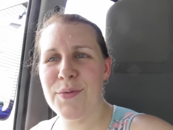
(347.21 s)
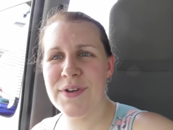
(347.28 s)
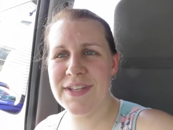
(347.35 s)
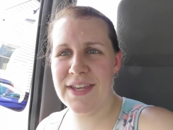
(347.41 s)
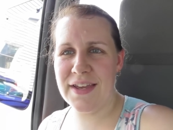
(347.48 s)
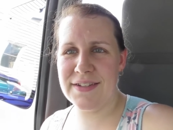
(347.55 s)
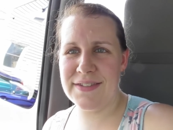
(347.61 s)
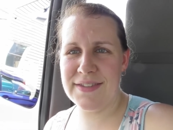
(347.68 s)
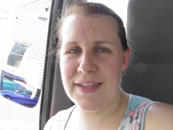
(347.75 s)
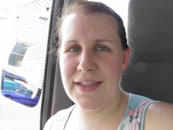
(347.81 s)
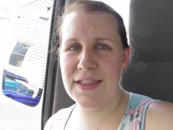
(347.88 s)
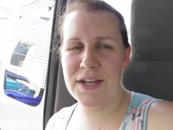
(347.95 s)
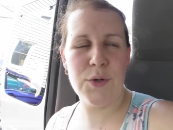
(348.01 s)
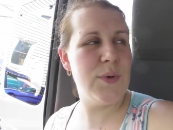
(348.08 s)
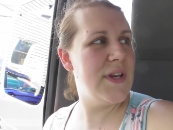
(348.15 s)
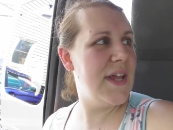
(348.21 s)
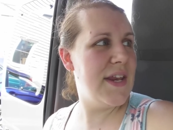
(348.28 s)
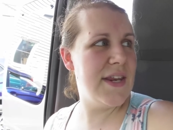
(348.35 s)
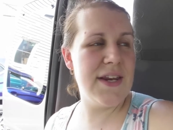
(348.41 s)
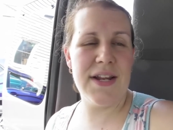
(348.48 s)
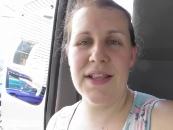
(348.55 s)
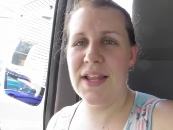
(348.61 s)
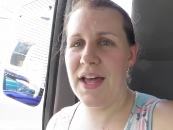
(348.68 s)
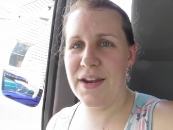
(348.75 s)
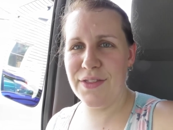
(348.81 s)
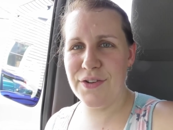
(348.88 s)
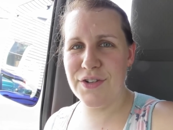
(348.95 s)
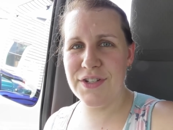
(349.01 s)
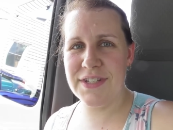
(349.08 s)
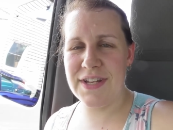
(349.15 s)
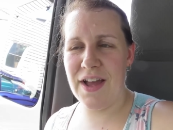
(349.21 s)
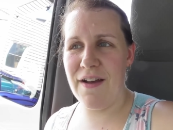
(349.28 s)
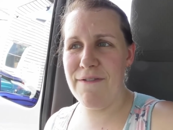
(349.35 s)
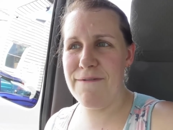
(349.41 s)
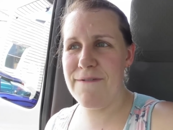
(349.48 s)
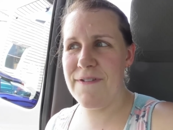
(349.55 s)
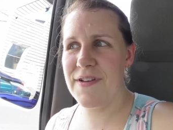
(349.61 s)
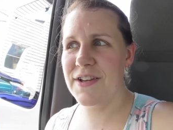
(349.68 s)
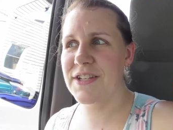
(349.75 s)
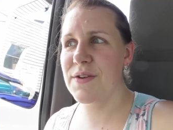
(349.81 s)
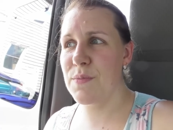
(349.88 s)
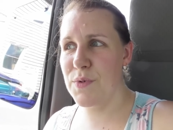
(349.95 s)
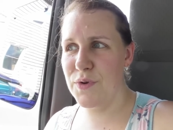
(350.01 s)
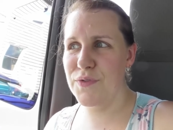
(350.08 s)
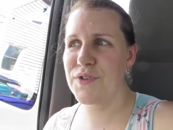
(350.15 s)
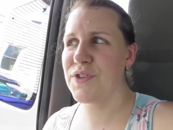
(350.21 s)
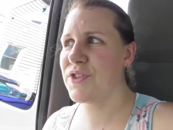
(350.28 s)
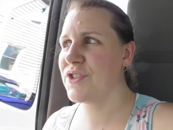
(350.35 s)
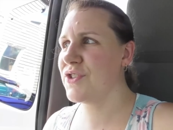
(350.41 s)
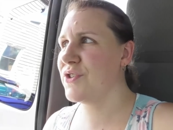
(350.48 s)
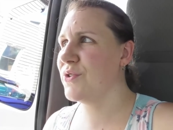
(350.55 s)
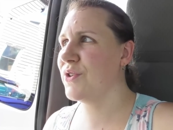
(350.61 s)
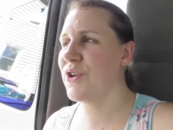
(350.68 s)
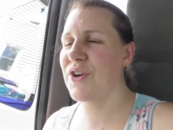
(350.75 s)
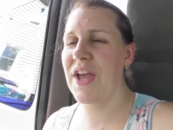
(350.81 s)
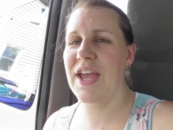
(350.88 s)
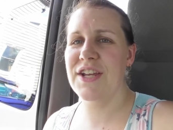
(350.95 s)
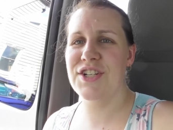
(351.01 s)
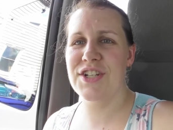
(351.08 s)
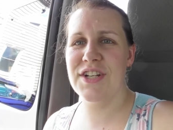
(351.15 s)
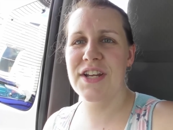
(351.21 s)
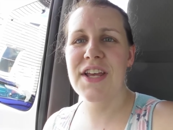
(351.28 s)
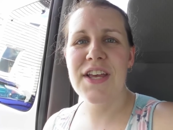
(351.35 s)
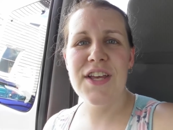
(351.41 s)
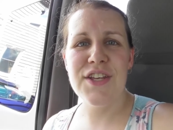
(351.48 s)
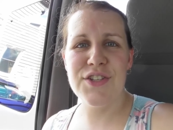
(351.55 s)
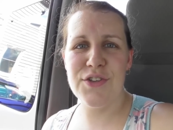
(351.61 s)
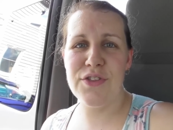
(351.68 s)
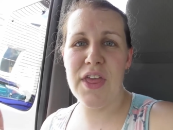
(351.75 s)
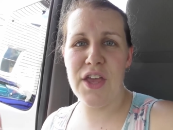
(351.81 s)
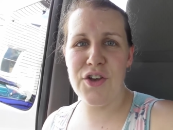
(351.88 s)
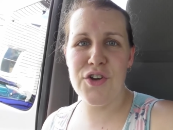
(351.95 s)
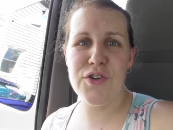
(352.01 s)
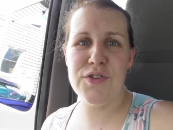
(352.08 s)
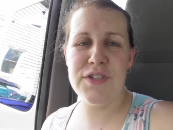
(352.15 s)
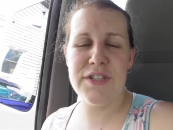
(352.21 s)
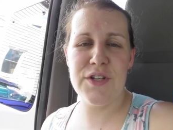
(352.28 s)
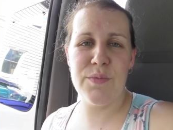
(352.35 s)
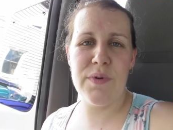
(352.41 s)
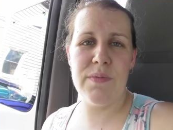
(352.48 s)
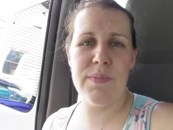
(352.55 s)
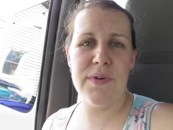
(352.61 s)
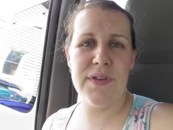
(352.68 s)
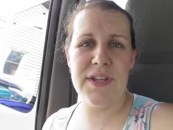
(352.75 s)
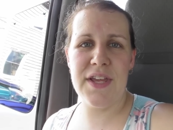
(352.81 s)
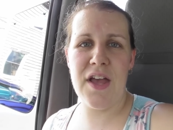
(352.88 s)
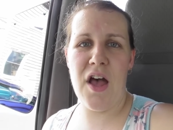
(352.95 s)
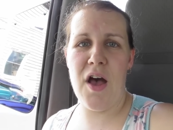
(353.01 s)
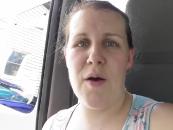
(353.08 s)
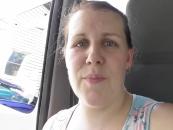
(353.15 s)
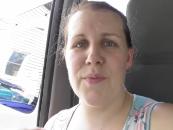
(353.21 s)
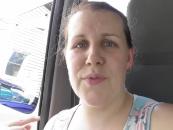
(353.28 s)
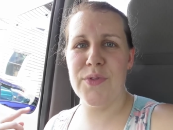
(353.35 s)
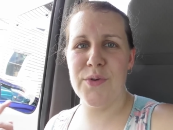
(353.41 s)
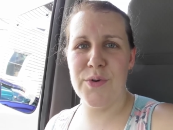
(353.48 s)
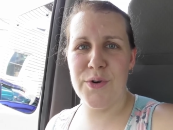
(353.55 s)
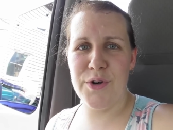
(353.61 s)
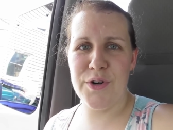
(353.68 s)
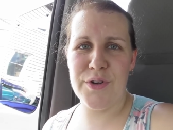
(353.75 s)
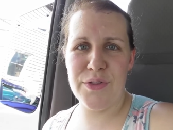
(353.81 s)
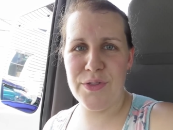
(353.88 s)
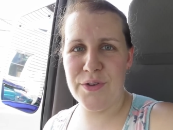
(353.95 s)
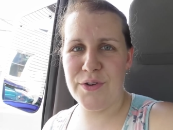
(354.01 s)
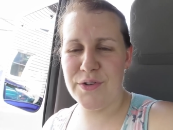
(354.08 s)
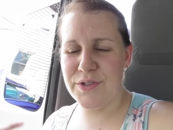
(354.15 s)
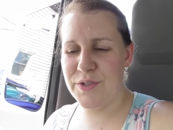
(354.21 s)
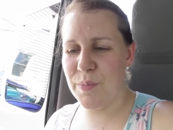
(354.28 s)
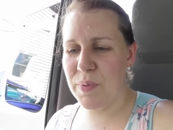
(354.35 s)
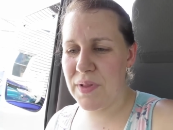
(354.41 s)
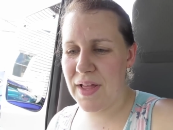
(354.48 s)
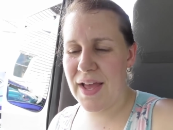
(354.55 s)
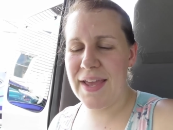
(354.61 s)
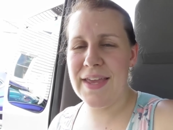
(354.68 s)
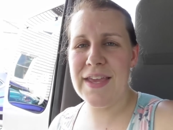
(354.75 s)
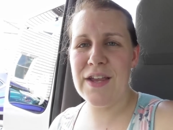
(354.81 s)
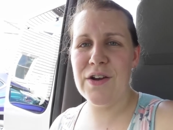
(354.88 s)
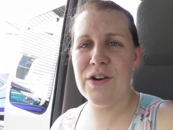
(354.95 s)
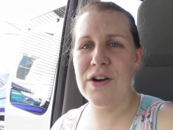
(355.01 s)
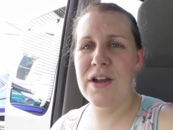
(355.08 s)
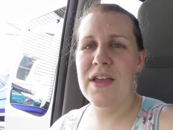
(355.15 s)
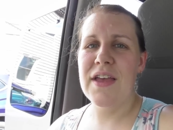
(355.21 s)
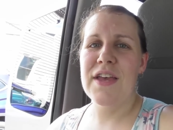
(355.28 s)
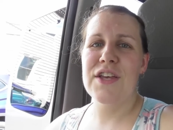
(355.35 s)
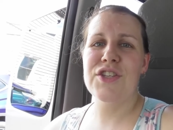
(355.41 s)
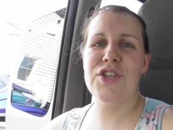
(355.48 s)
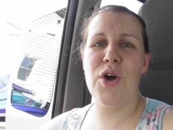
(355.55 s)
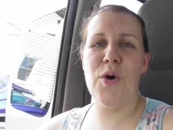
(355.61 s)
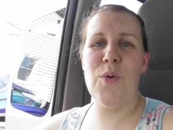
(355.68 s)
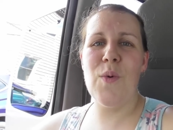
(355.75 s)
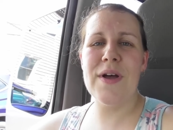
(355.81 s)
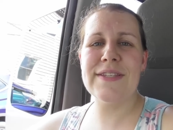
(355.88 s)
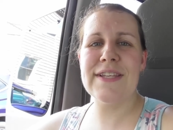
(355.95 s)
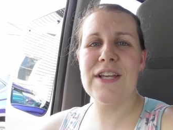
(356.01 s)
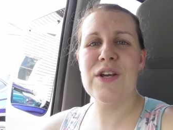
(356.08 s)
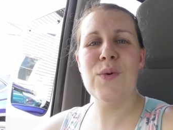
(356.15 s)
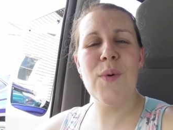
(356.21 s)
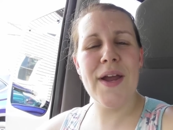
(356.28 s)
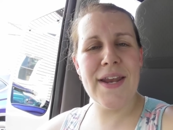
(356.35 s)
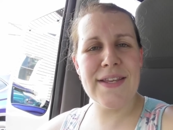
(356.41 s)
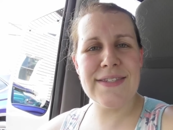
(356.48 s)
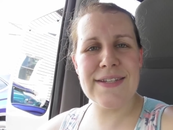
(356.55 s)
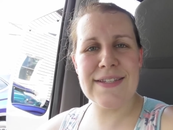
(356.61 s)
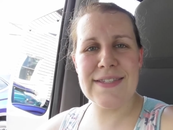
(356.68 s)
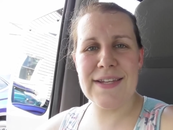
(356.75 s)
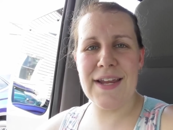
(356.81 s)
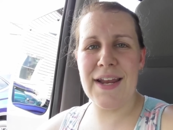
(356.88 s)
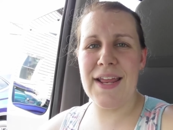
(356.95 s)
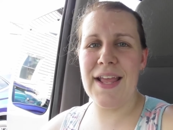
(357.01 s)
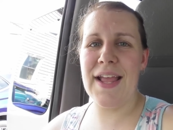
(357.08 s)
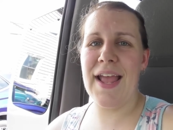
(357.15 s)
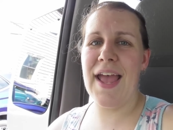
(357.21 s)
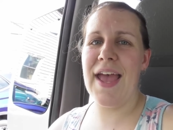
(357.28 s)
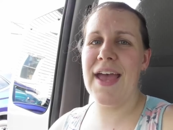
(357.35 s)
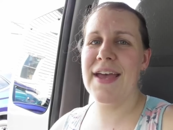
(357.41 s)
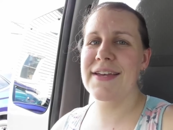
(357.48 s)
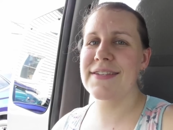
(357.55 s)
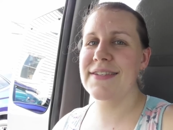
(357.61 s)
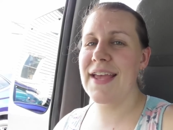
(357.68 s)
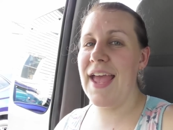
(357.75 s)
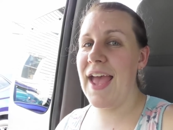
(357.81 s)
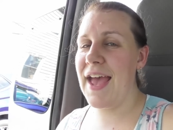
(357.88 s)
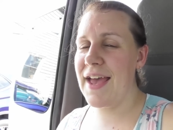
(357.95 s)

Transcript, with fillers: guess they liquidated a lot of their stuff to move to this new location, so they could still be building up their, their supply here. So it wasn't quite as exciting as it